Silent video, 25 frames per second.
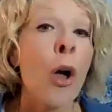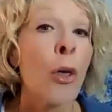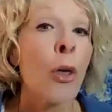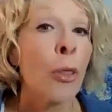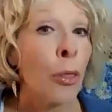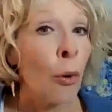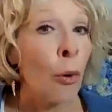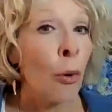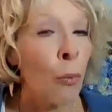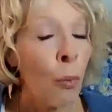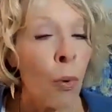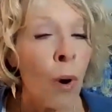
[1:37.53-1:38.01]

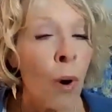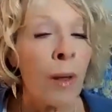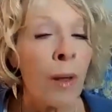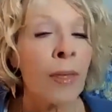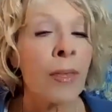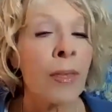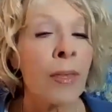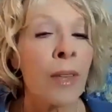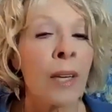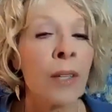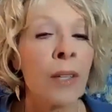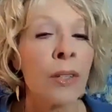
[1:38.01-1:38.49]
the one
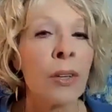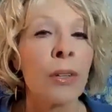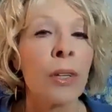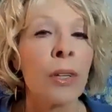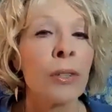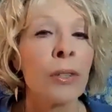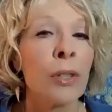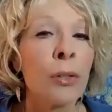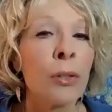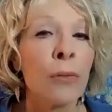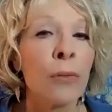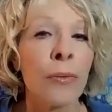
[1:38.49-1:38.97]
thing you can
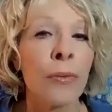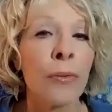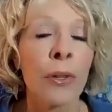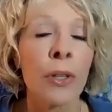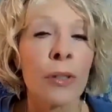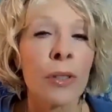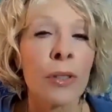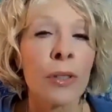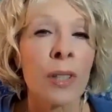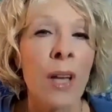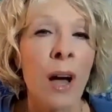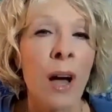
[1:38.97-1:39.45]
do for
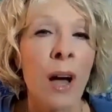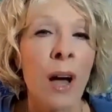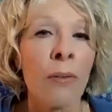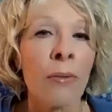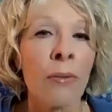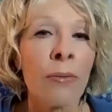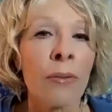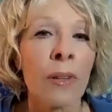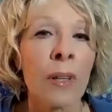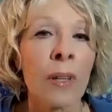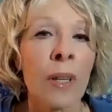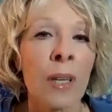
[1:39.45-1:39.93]
yourself
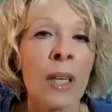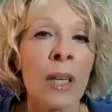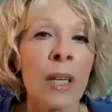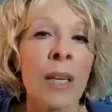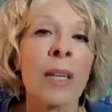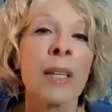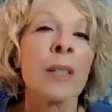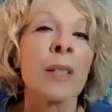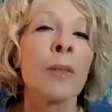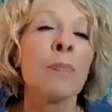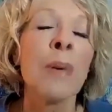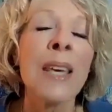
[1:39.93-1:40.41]

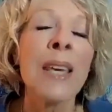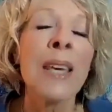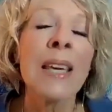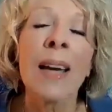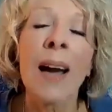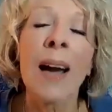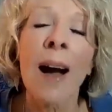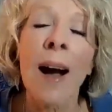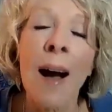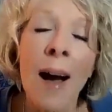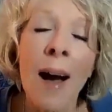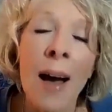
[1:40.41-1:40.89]
is be
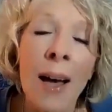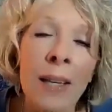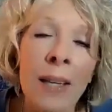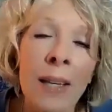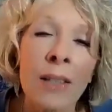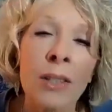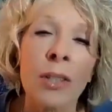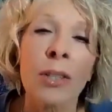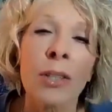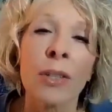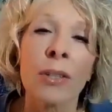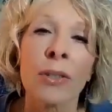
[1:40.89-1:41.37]
kind
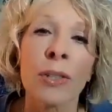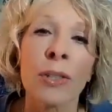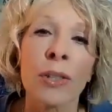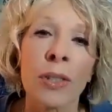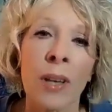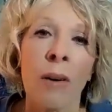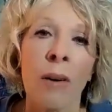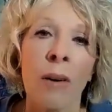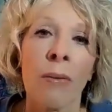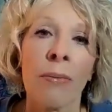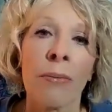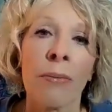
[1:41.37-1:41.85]
to
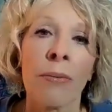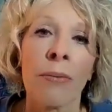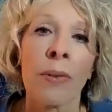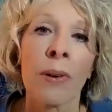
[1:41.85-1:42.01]
yourself.